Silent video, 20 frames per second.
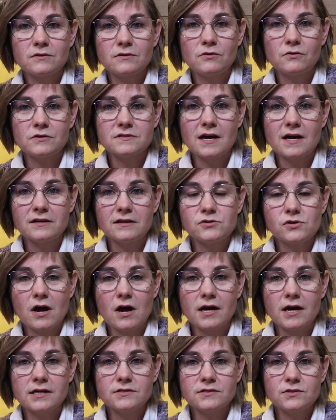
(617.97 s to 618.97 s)
because I
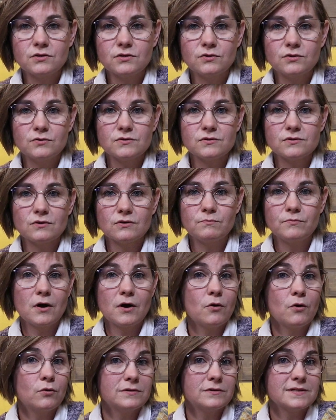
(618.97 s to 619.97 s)
tried to use up a
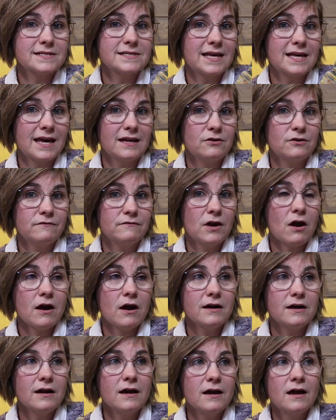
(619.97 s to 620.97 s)
whole skein of
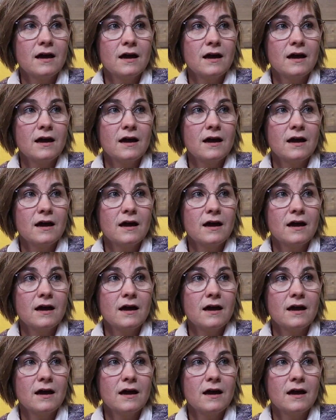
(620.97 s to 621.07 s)
yarn.